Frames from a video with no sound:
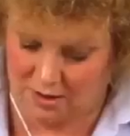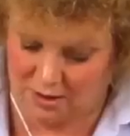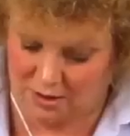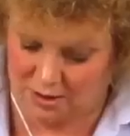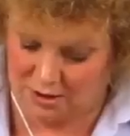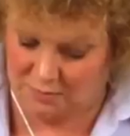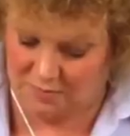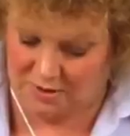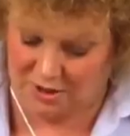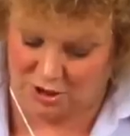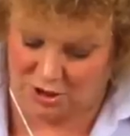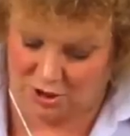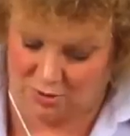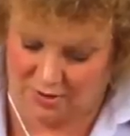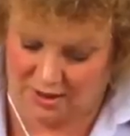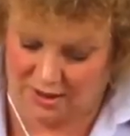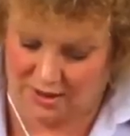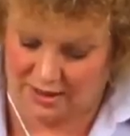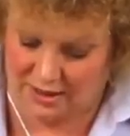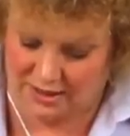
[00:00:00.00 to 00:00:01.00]
to make sure
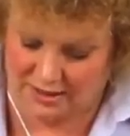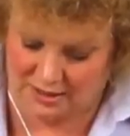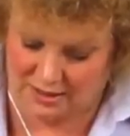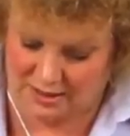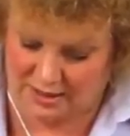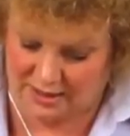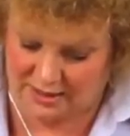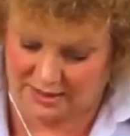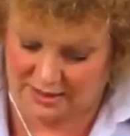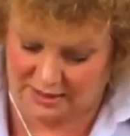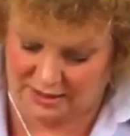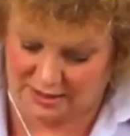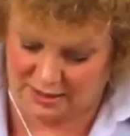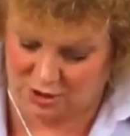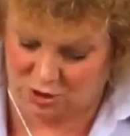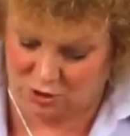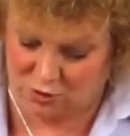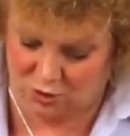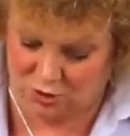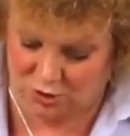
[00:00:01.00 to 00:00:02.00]
that it gets nice and
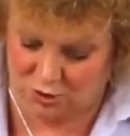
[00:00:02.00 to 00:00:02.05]
stuck.